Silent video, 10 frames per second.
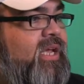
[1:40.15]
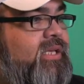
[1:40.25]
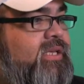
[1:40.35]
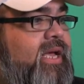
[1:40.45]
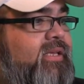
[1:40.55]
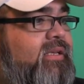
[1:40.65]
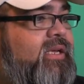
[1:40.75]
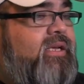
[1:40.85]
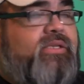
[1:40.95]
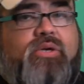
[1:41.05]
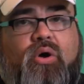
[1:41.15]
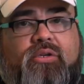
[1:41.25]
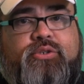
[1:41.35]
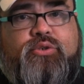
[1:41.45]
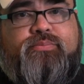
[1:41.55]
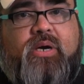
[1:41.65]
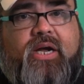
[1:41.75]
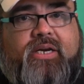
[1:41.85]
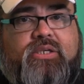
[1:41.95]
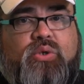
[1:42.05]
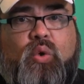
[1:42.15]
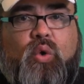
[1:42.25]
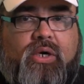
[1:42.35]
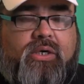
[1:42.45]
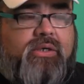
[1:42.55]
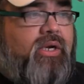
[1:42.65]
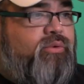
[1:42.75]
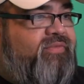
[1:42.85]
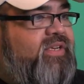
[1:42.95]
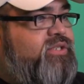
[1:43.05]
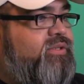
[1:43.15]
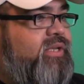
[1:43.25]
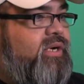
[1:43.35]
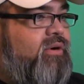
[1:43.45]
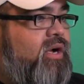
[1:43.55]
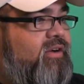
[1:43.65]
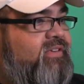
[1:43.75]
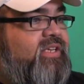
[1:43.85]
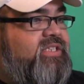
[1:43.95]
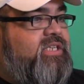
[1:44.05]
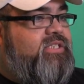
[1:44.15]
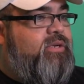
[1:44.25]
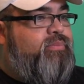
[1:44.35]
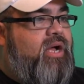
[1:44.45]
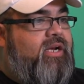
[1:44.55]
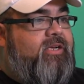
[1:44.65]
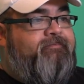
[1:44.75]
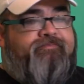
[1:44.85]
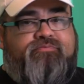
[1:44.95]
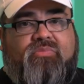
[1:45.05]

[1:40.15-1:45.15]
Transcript: that is all new products or revision thereof, the existing product,